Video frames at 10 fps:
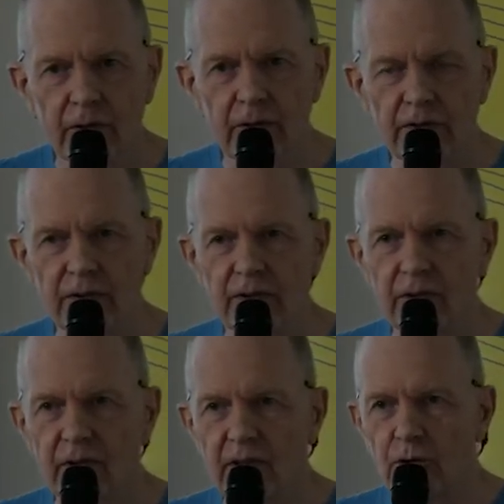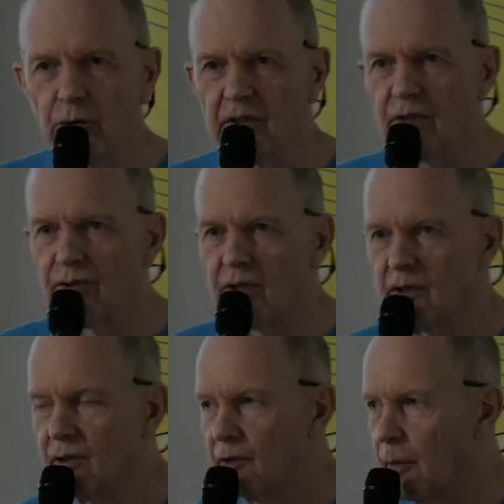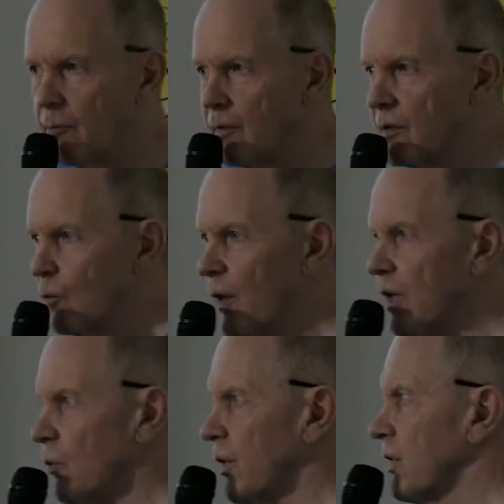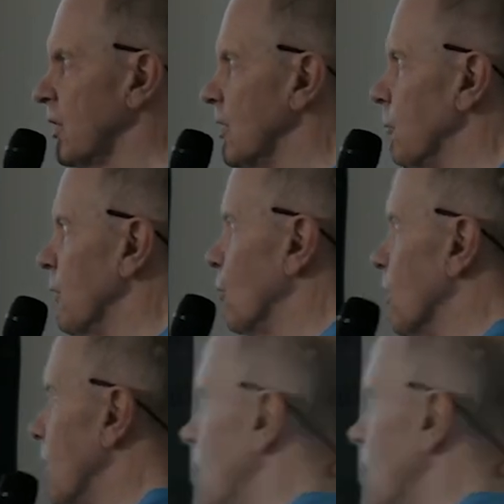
This is a totally different way of working than before.